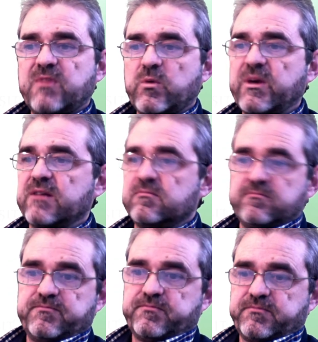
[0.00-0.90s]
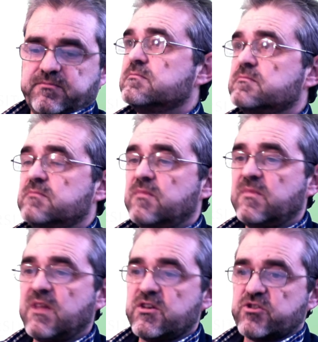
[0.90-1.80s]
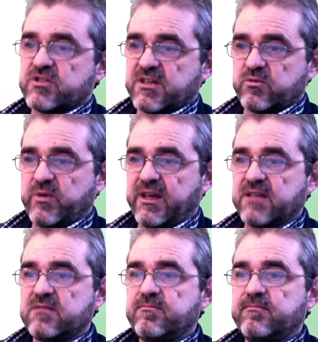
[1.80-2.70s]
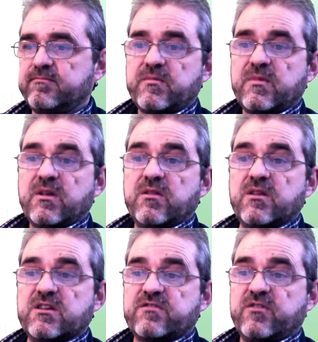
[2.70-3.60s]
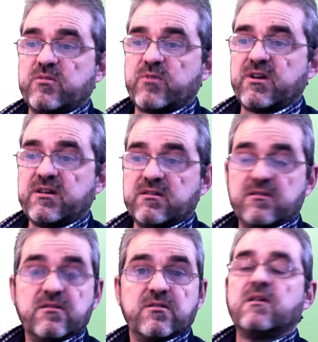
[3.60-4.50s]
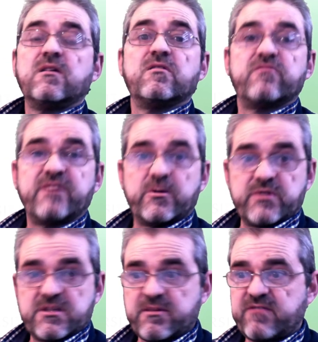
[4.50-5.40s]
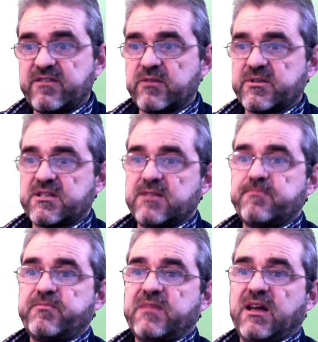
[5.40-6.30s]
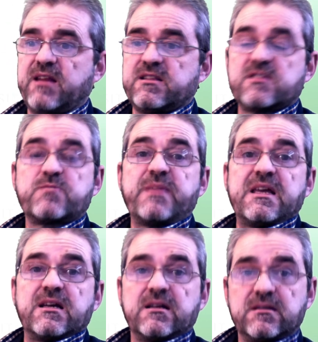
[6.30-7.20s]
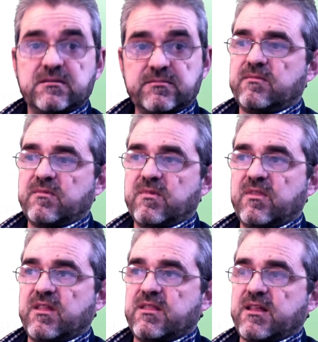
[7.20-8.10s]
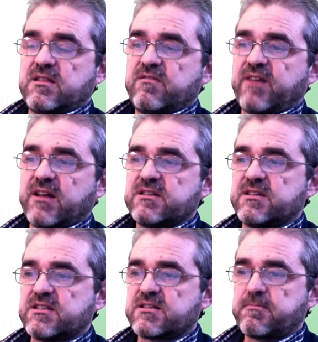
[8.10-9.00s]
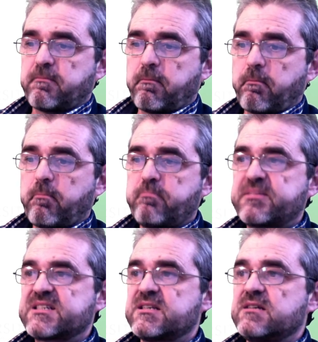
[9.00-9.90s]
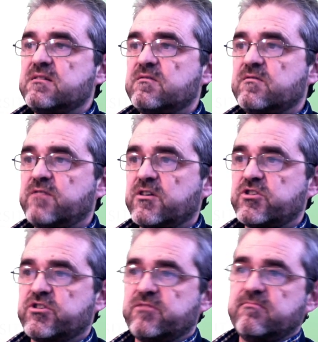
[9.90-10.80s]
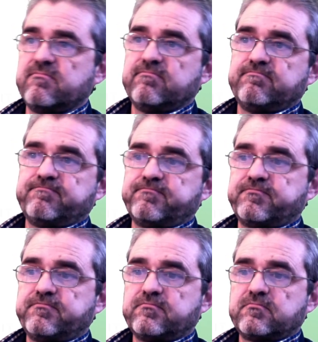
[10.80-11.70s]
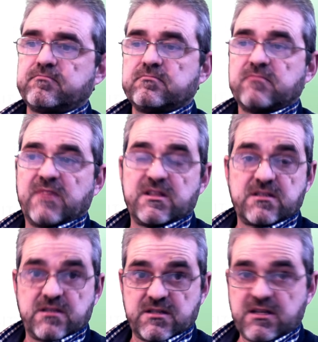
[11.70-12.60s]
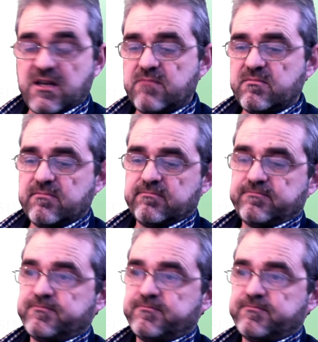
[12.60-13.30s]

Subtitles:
Well, the issue is that we get this formula frequency by frequency and its peak. Then that defines this psi function. It's the same.